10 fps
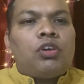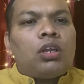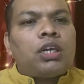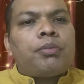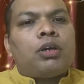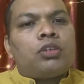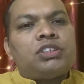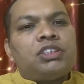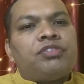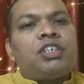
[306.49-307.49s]
all come across
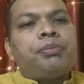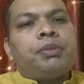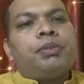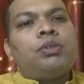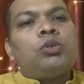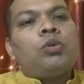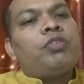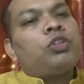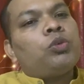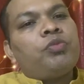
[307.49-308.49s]
different people
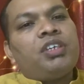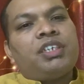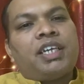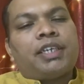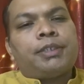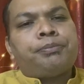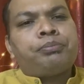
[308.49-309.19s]
with whom we interact.